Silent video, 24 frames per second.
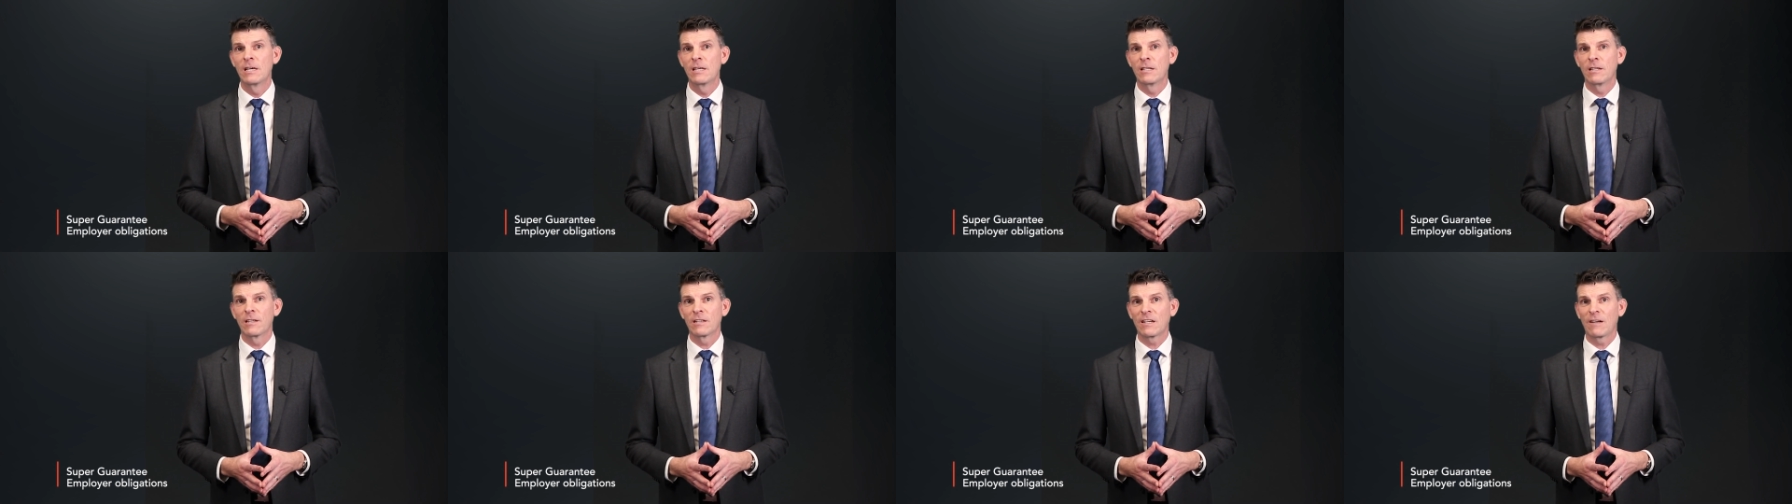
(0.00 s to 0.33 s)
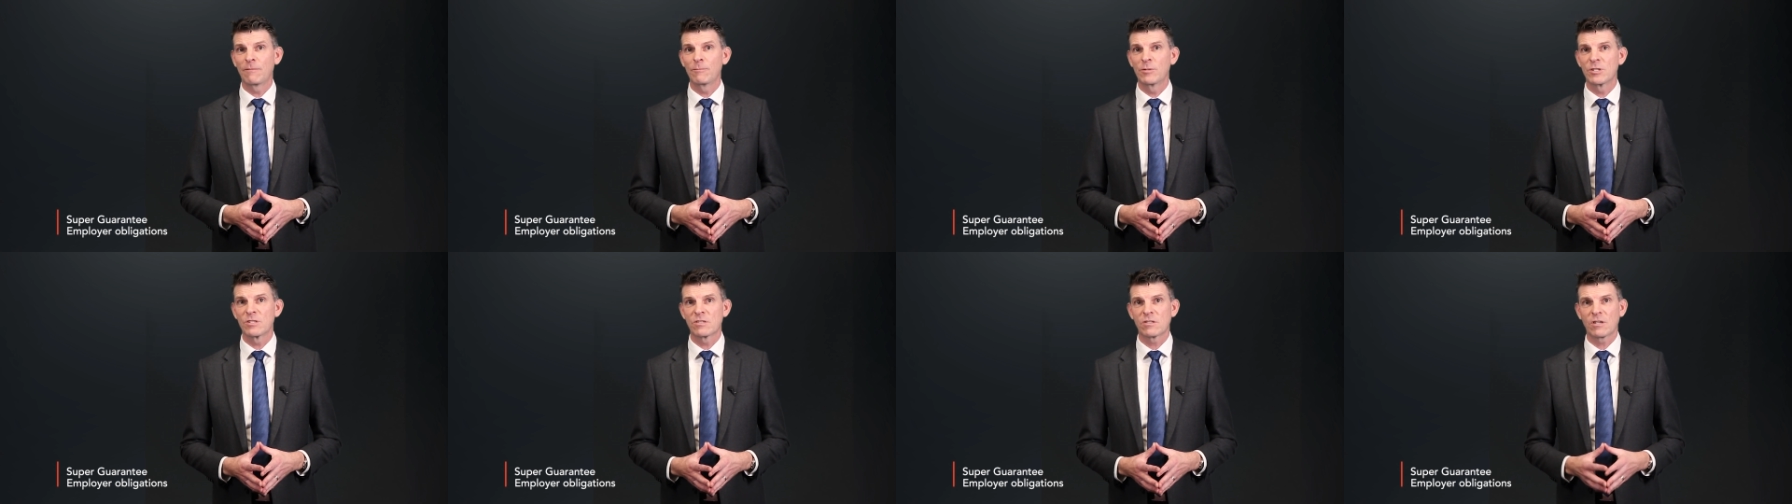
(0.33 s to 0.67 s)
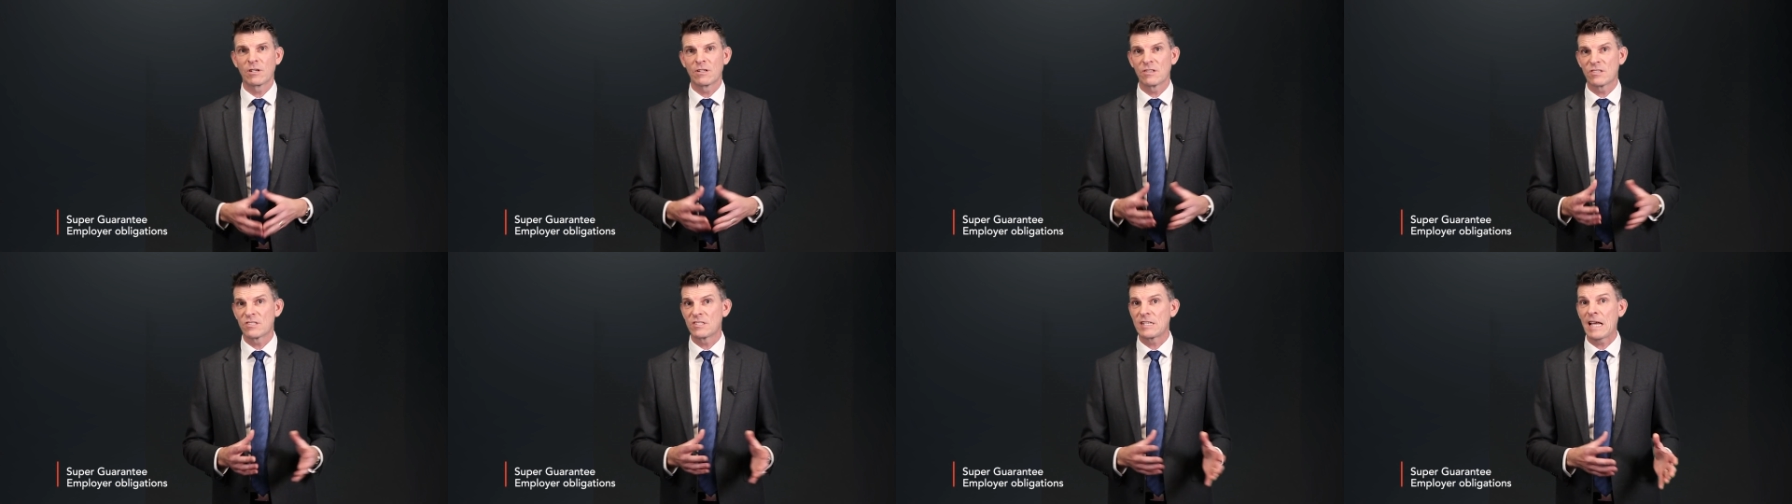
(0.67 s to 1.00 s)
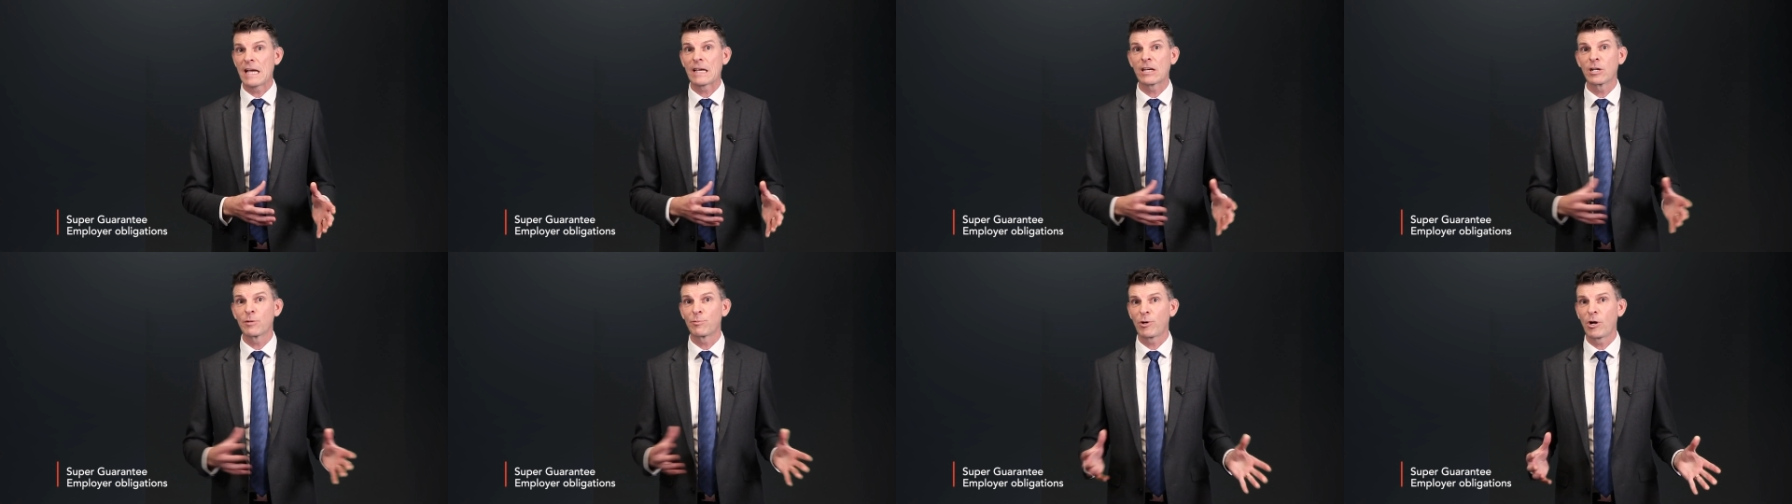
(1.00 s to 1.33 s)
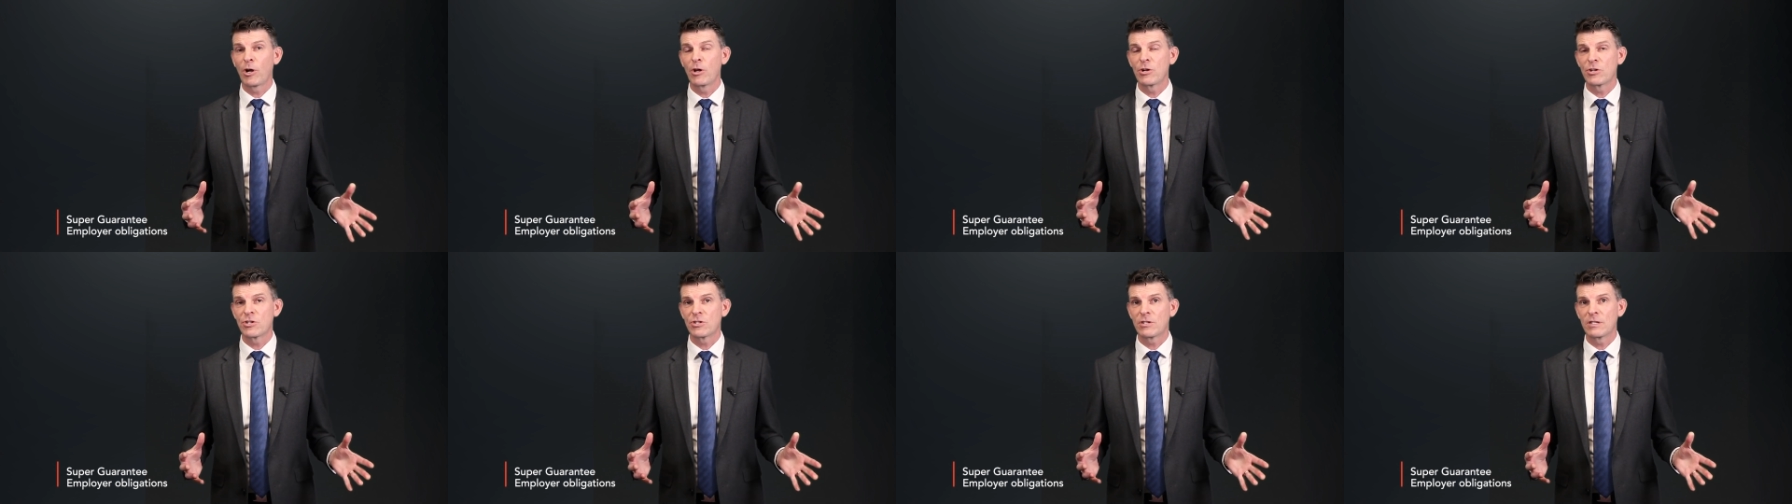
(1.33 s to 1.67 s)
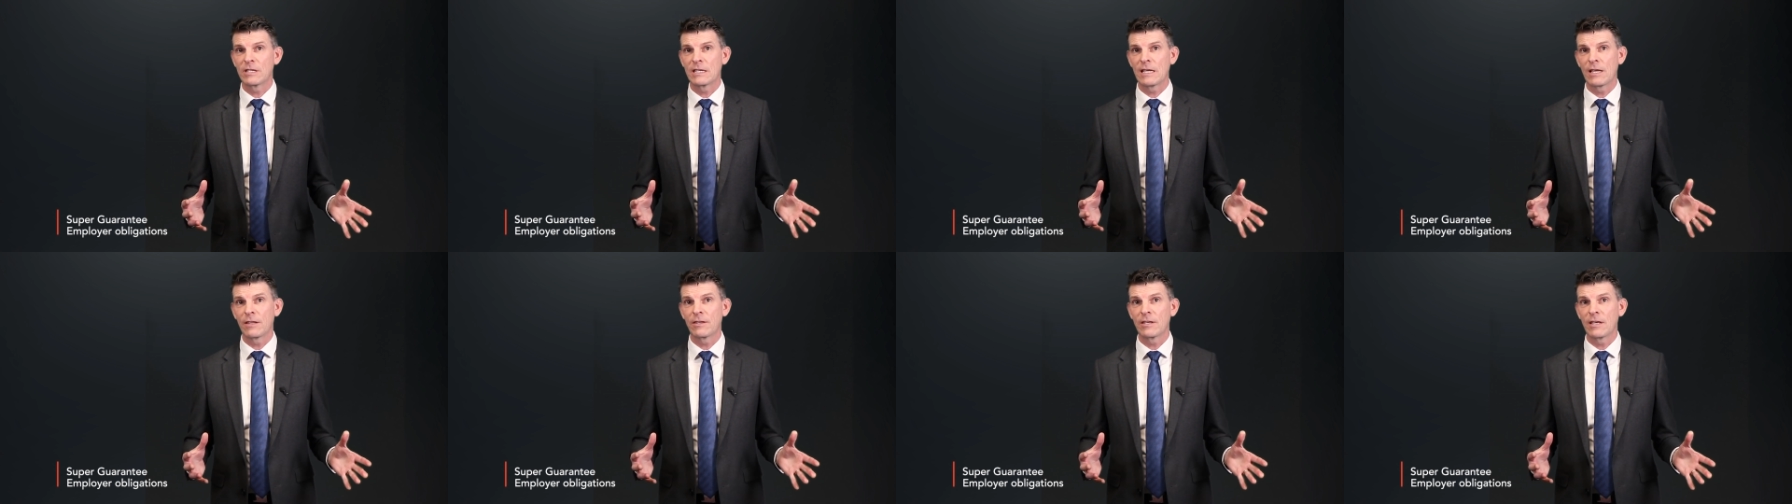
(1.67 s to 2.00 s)
the government's kind of staggered approach
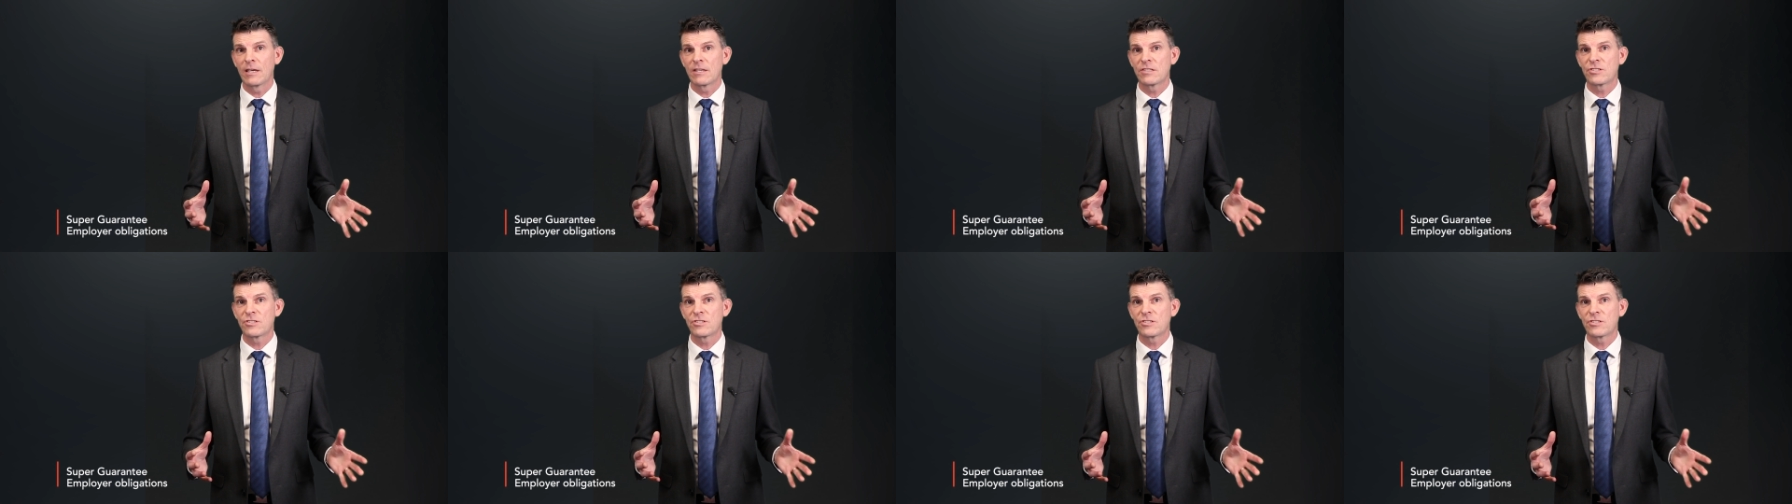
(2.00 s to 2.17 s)
to get the